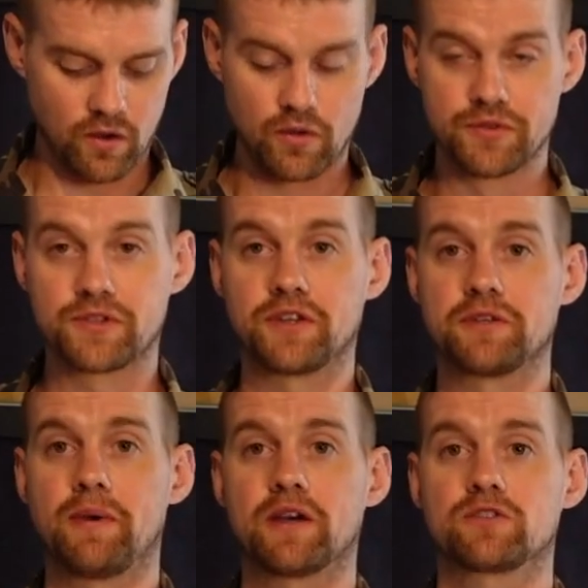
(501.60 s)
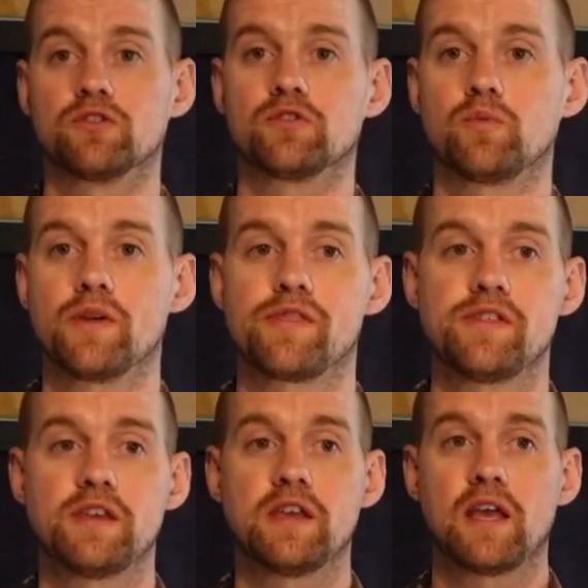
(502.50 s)
old salty bastards with
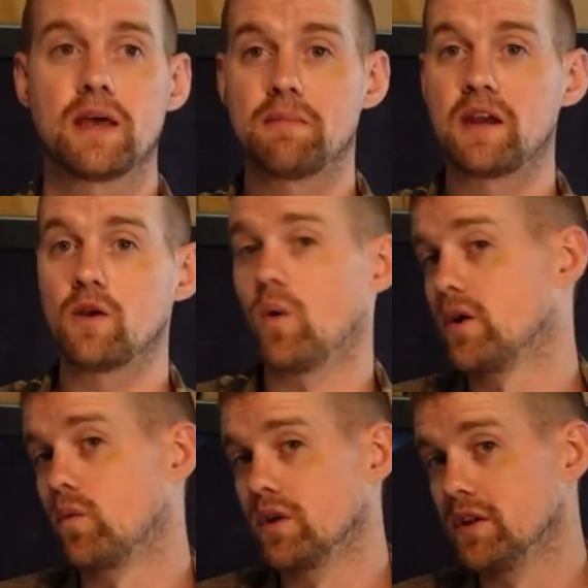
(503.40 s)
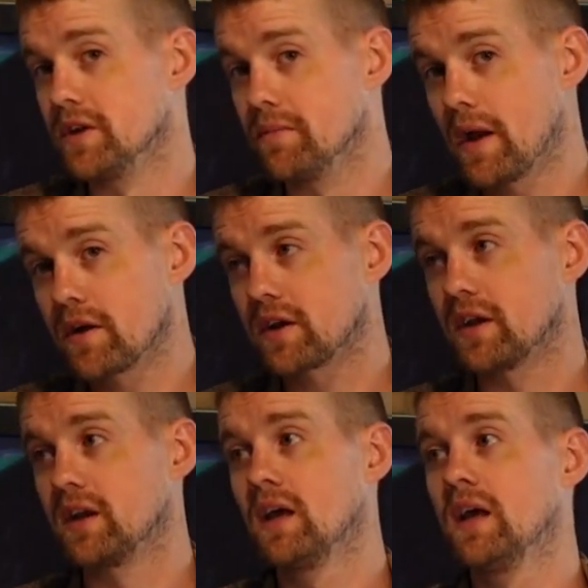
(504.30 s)
the M81 Woodland
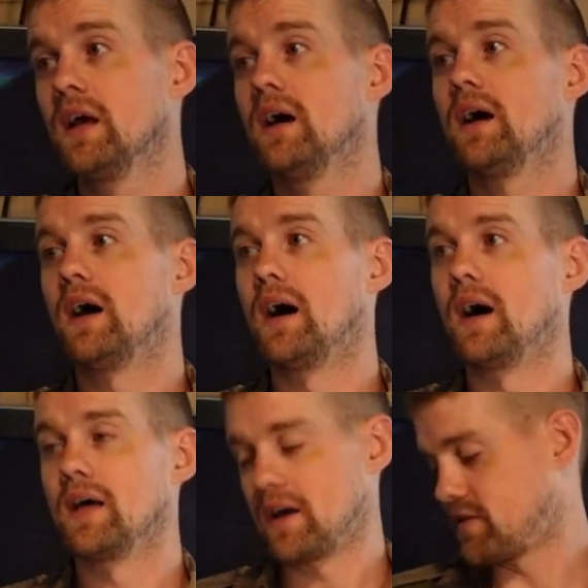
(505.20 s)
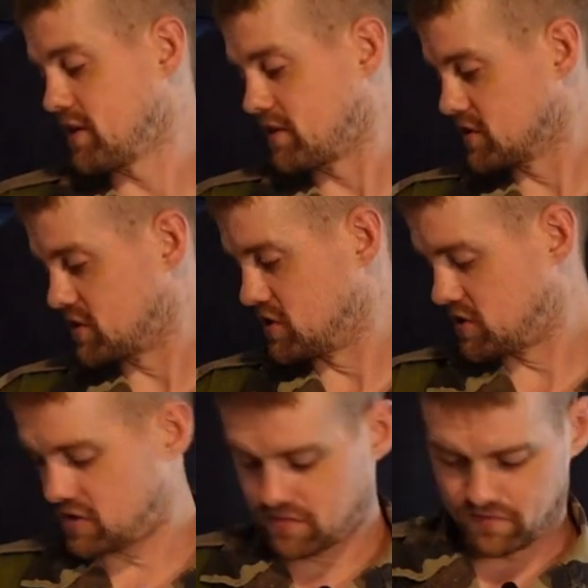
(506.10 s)
American, I think this
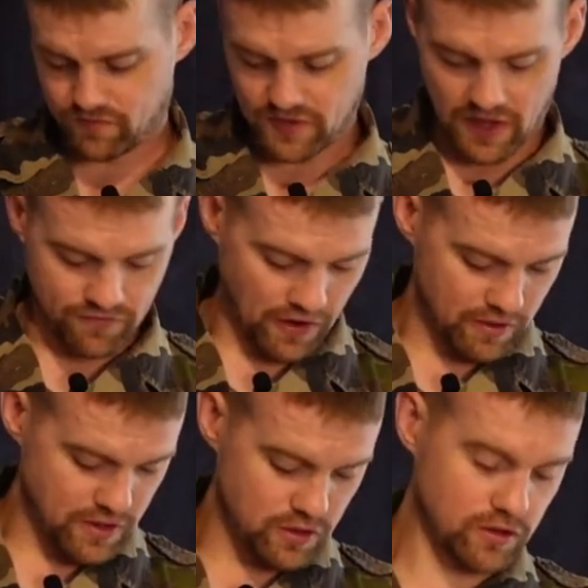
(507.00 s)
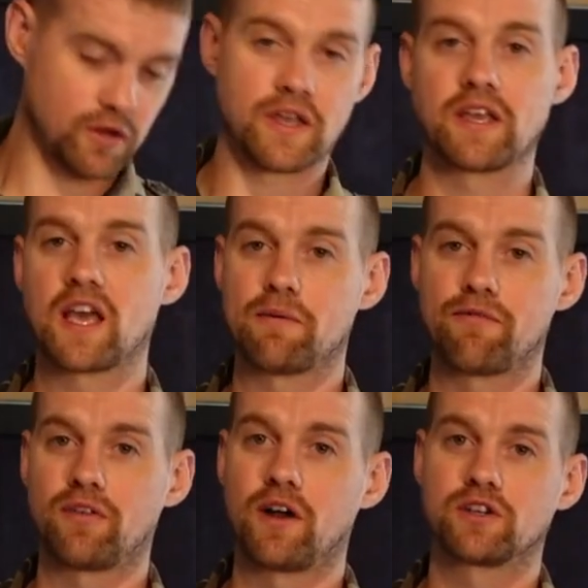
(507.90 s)
is a very good looking
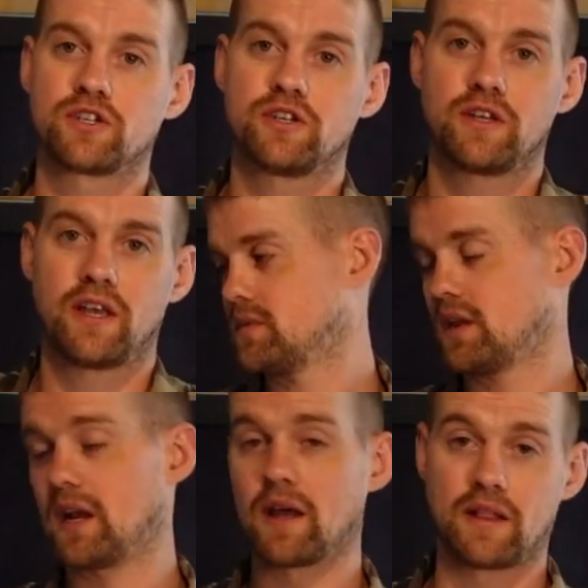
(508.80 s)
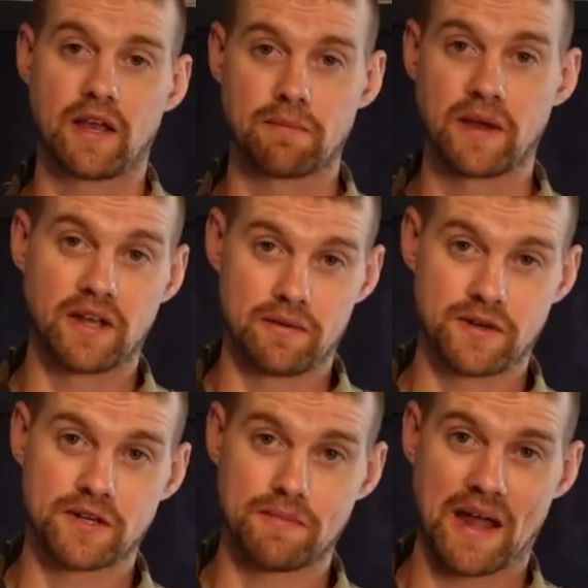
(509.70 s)
camouflage, and I like my
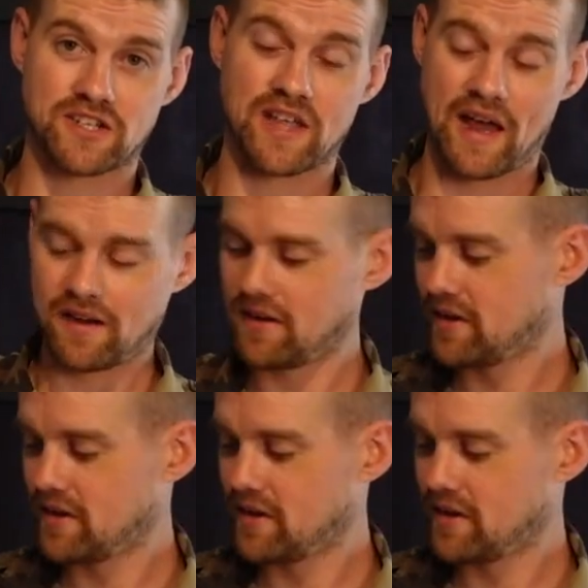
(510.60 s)
gun to match that.